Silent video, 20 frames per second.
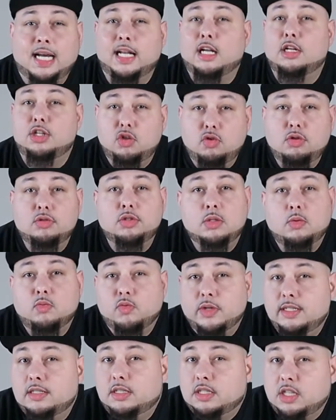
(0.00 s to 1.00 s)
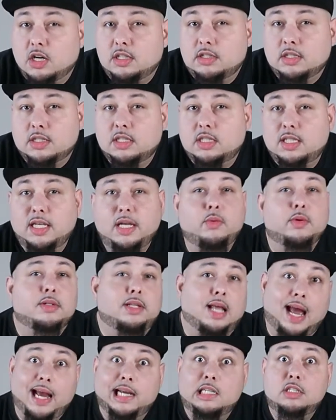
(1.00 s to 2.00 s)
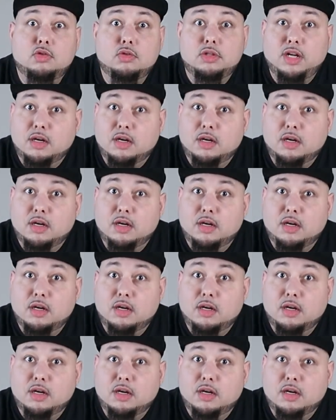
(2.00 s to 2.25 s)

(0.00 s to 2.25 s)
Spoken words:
kind of doing some research and seeing what the actual